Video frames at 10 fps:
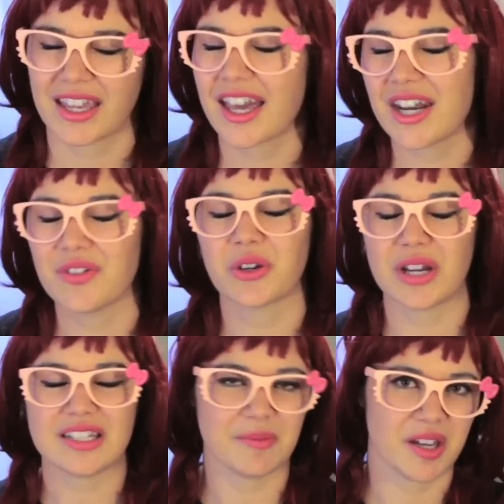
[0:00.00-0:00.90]
Kind of a
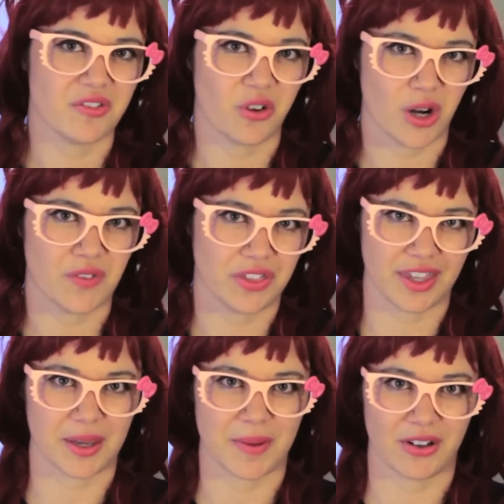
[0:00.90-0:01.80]
crazy metaphor if you
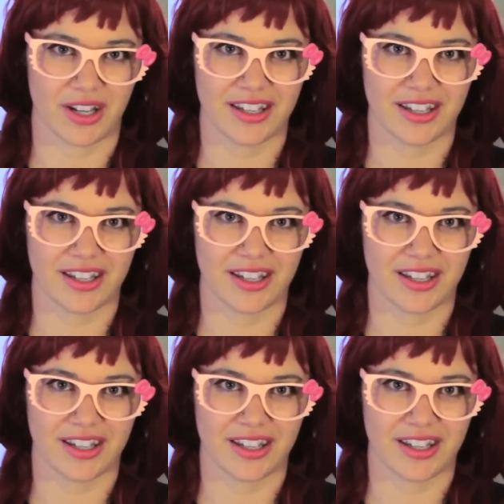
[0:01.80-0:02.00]
think about it.